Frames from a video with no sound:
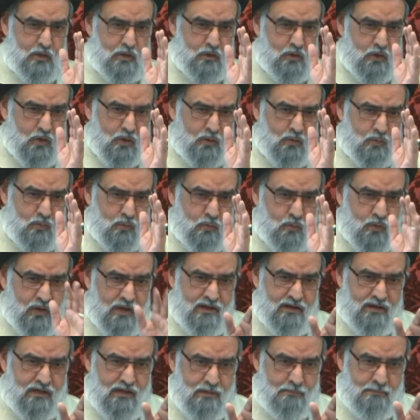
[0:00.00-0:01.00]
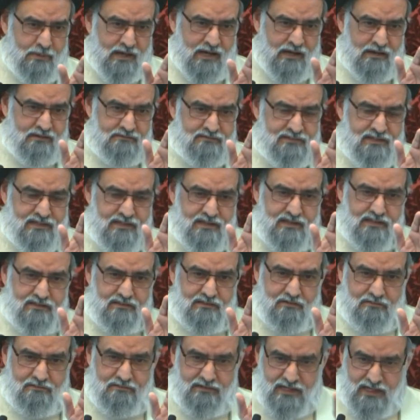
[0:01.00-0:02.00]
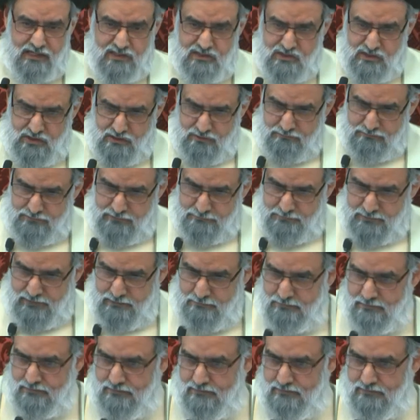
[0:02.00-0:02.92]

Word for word: Don't worry about the reaction of the people.